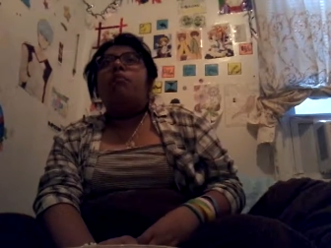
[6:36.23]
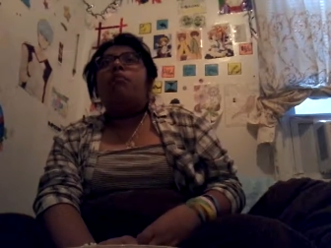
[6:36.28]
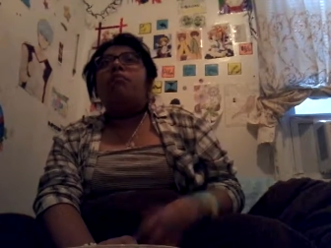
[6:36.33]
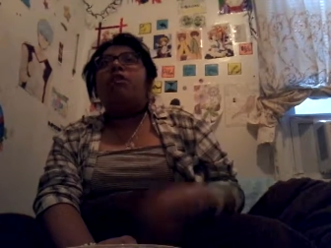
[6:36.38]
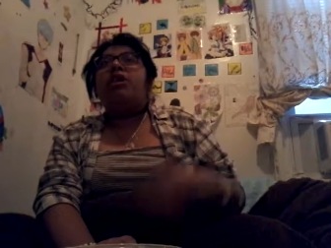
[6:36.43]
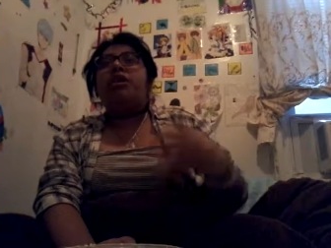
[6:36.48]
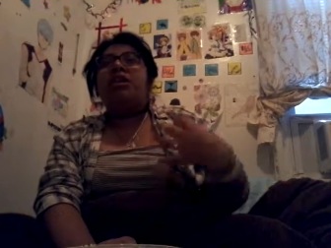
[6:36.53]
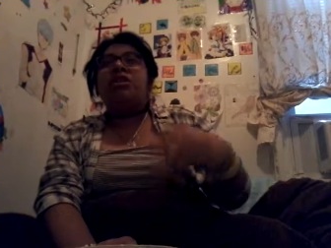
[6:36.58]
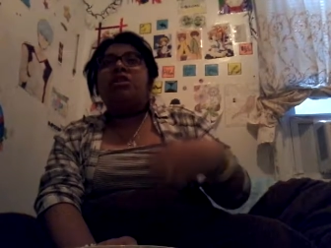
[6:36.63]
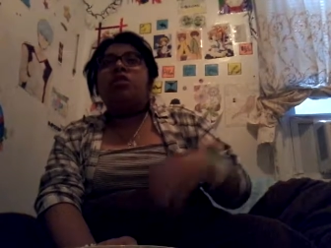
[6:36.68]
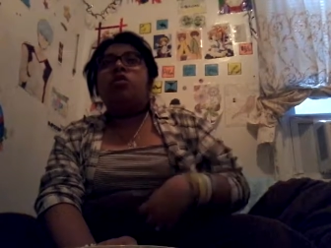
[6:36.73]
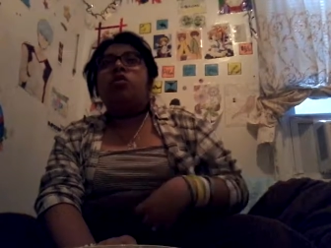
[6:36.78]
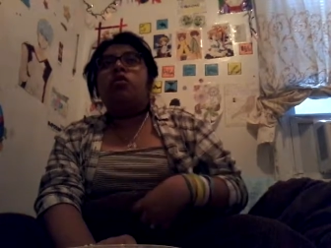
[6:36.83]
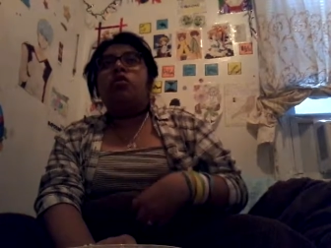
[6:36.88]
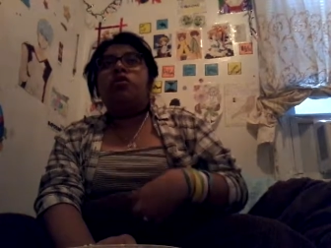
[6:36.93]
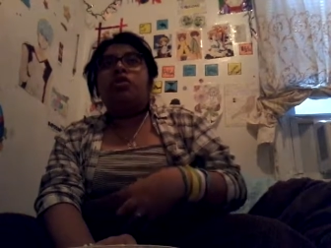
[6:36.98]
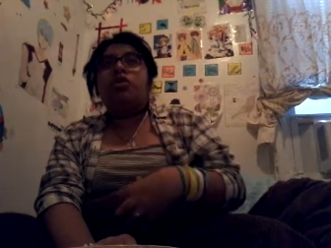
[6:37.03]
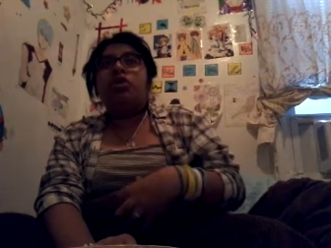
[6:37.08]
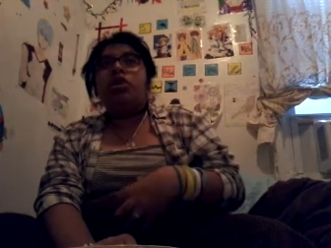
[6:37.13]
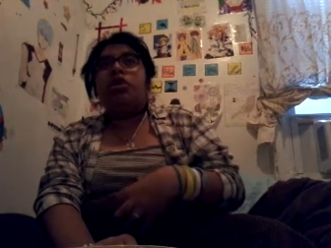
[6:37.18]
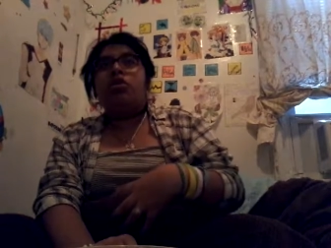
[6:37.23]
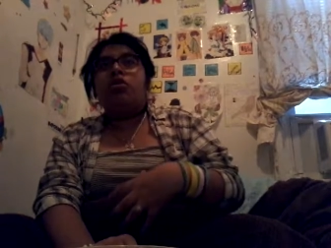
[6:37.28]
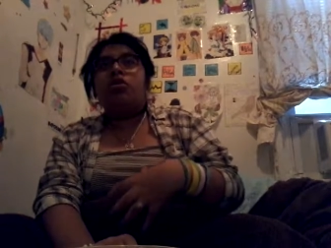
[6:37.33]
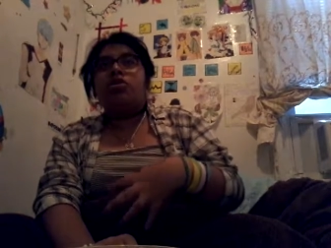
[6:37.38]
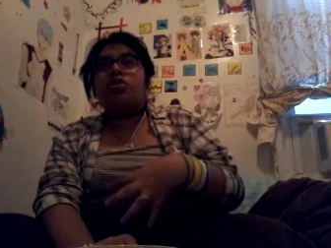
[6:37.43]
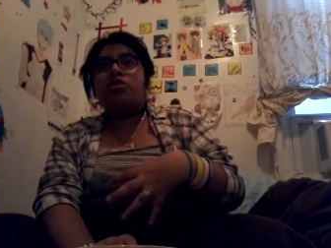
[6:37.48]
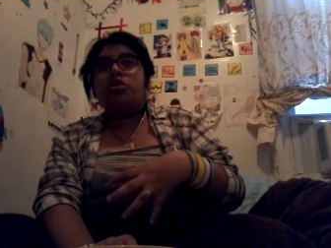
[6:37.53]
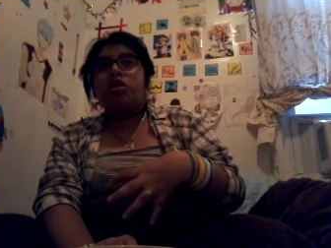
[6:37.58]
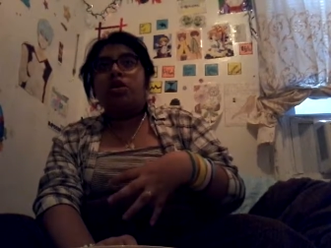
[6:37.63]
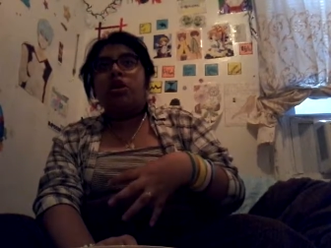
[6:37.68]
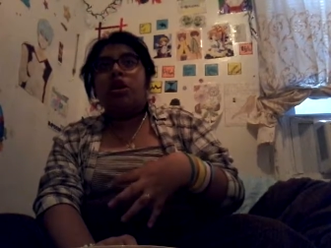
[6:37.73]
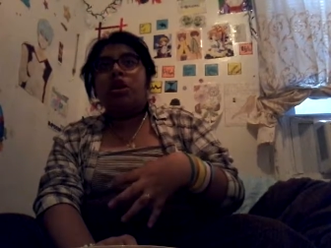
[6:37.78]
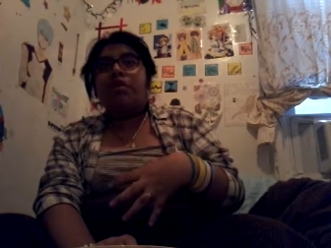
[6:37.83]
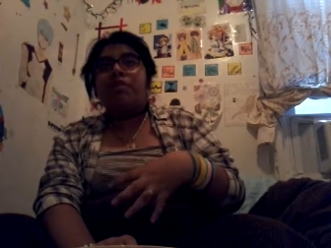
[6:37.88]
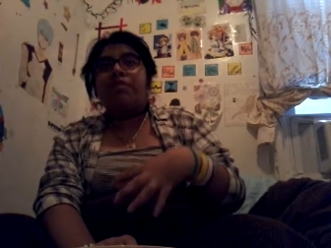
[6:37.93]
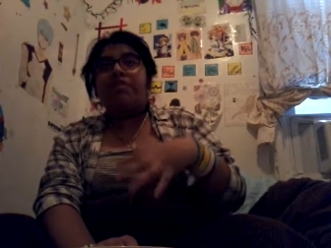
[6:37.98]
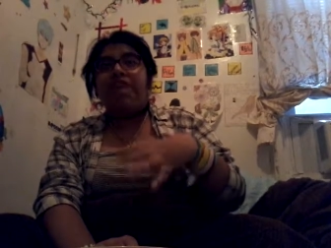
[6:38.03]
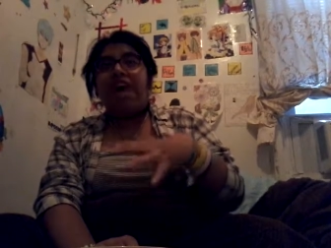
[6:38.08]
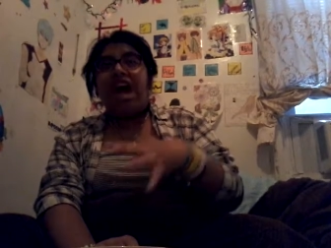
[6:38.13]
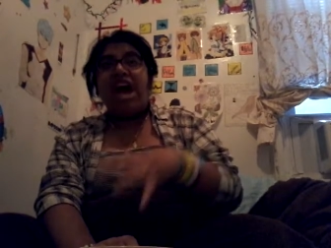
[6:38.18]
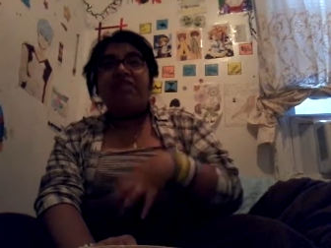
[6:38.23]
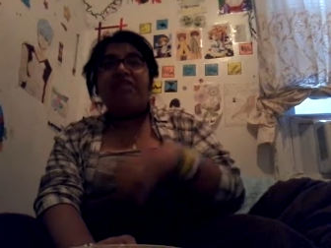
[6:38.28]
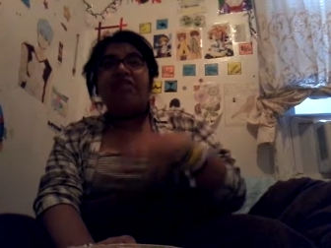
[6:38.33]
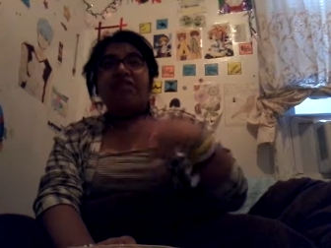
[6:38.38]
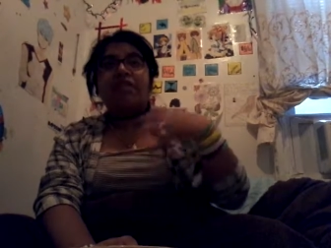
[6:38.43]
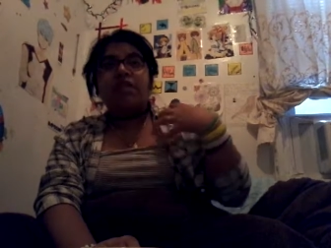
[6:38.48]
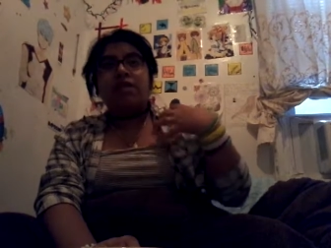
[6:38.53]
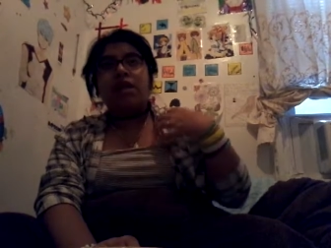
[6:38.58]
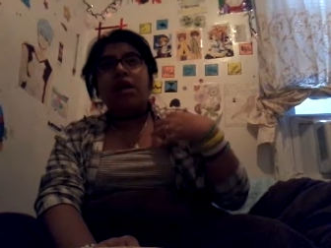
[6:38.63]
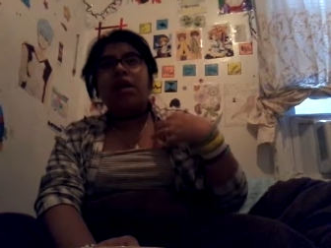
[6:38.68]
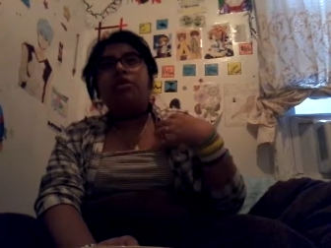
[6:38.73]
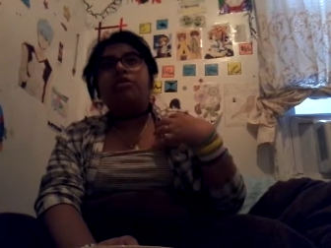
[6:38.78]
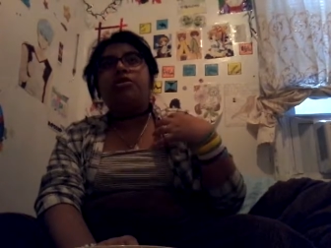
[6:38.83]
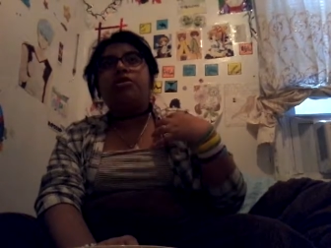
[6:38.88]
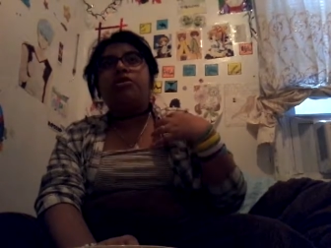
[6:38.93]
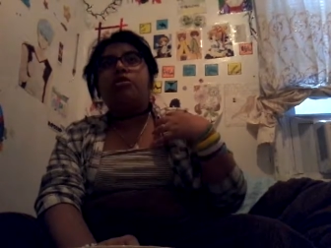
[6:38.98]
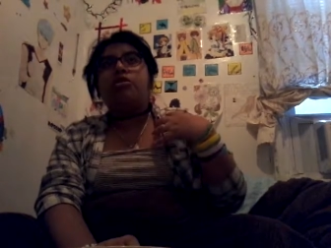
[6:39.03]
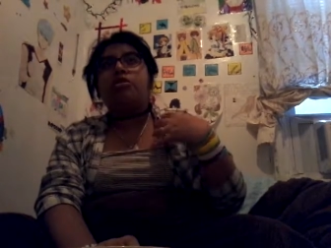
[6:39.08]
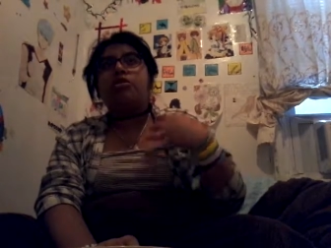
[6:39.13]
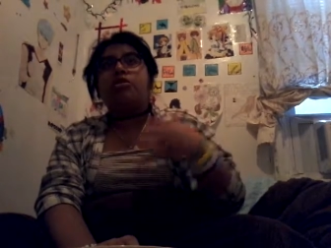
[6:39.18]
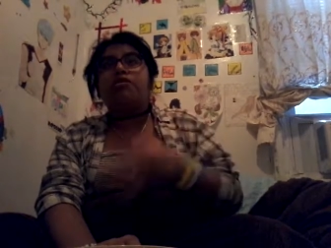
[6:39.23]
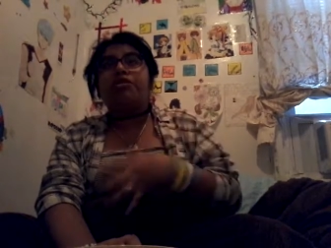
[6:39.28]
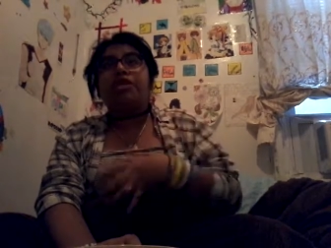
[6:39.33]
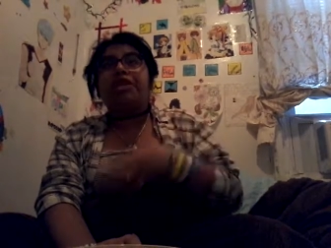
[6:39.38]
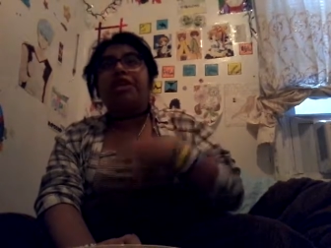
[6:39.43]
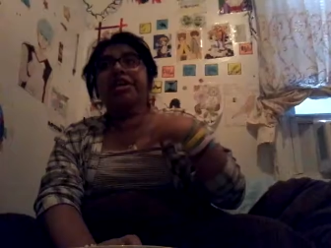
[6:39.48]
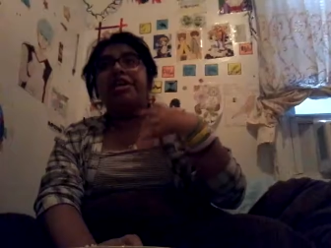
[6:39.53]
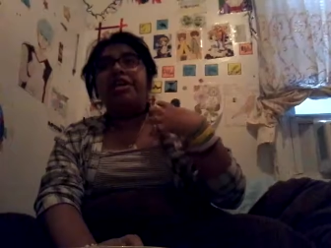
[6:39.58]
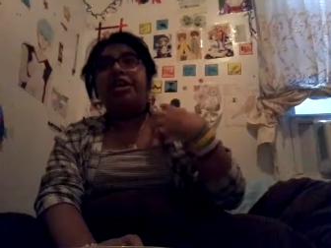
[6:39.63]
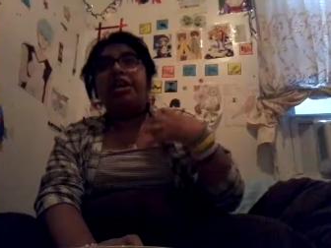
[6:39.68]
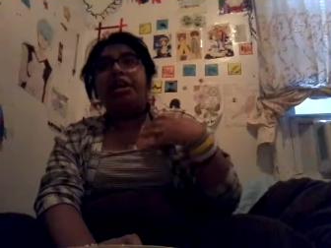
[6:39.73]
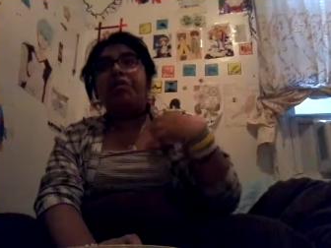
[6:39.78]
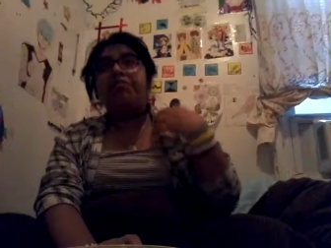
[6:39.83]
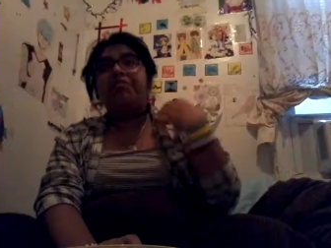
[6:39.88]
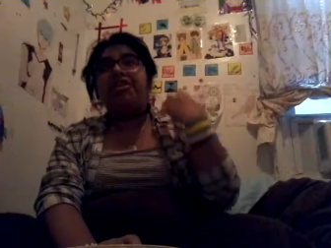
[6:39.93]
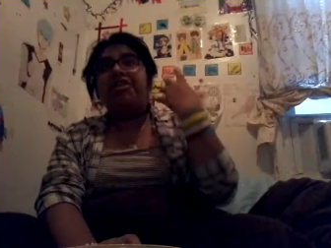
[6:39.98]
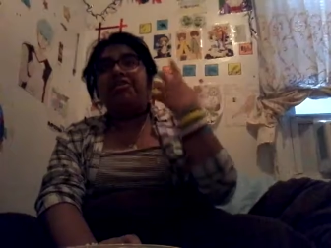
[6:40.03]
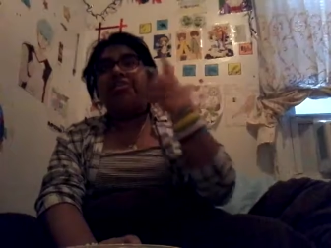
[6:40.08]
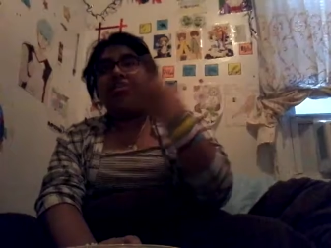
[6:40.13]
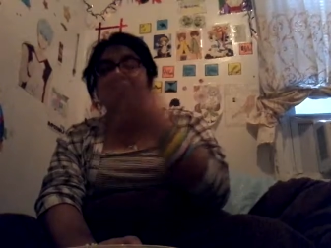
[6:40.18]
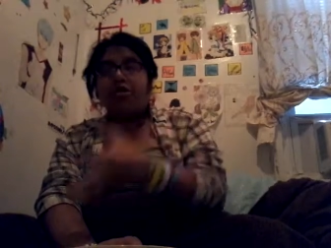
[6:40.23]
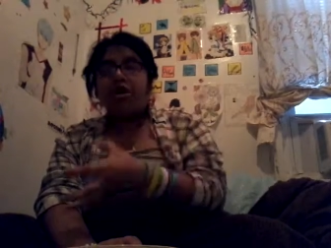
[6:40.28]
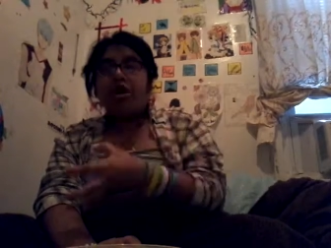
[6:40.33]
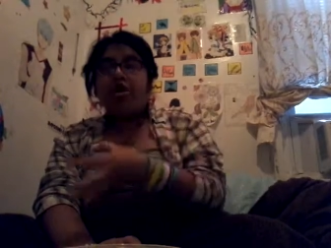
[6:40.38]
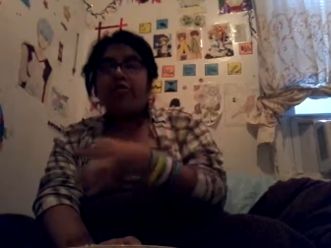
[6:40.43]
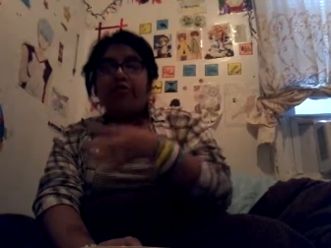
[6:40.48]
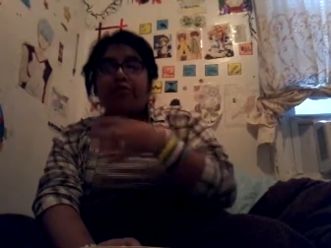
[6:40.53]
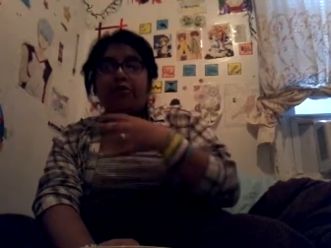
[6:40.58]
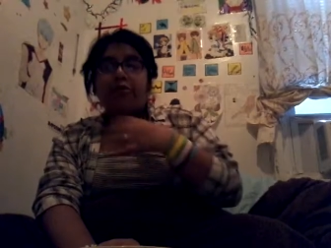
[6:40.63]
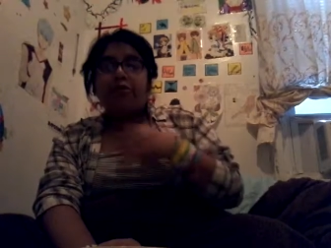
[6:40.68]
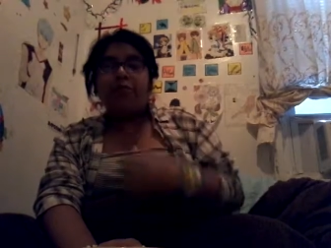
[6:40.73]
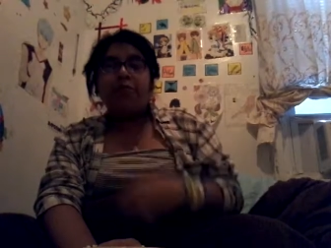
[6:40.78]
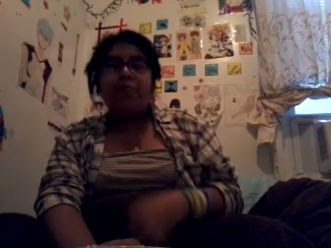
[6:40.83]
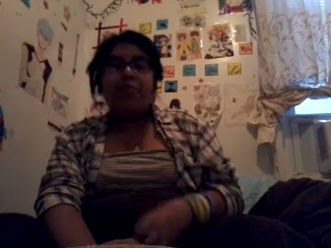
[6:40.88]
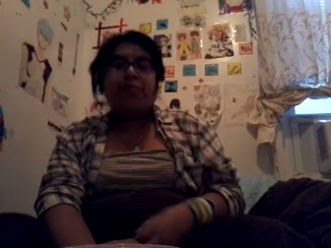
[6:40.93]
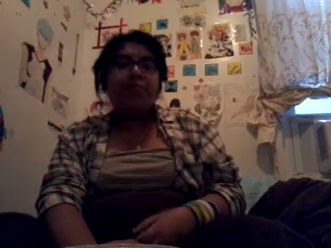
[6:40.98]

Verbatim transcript: Minato steals um, half of Nine Tails within him and then Naruto.